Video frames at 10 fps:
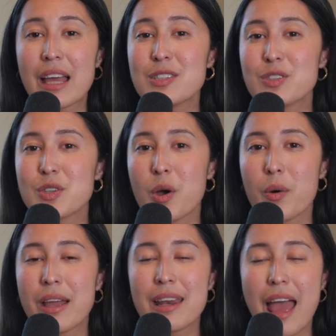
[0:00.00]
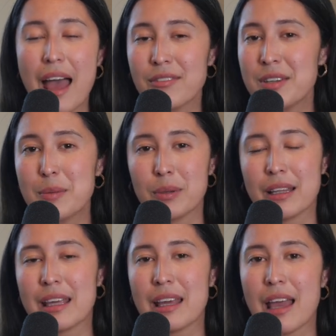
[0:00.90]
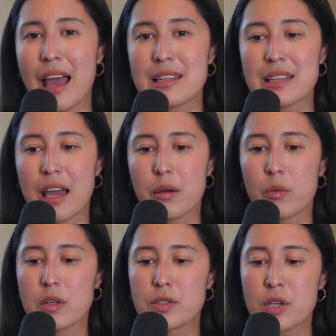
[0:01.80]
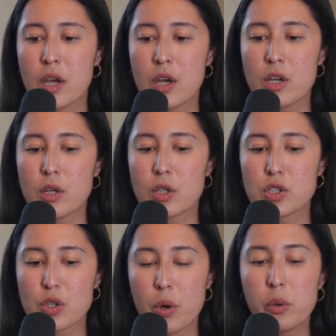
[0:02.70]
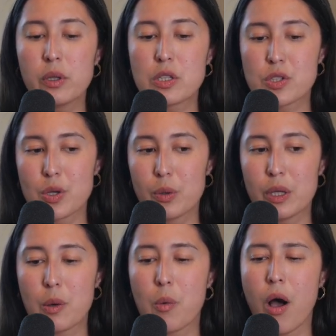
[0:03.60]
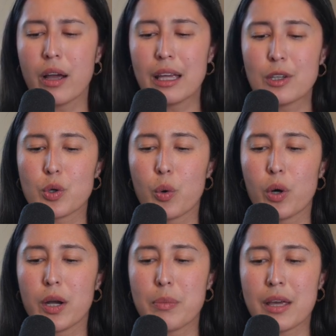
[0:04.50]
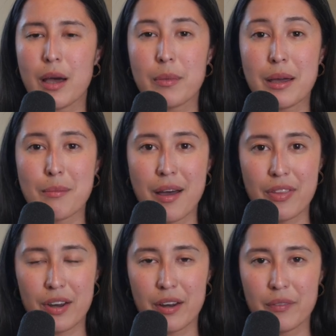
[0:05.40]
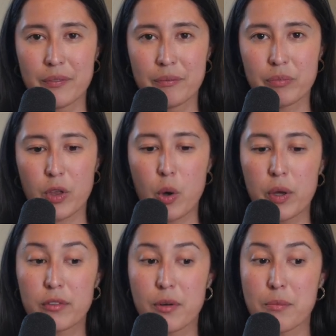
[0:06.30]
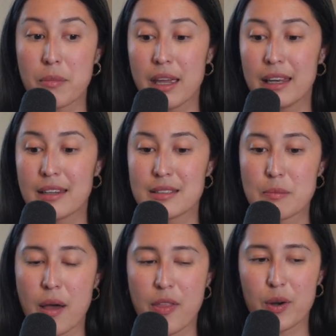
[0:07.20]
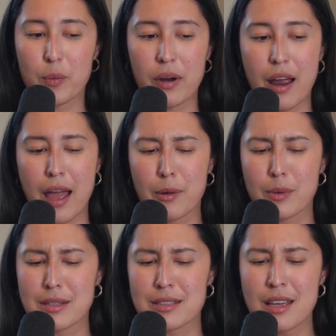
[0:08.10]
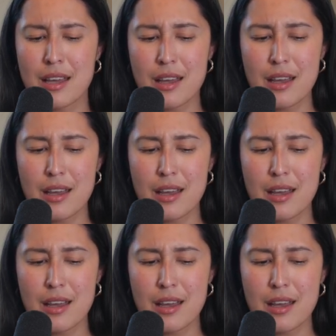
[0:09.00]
And so inevitably, as I was slowly walking toward becoming a mother, going from maid into mother, where I was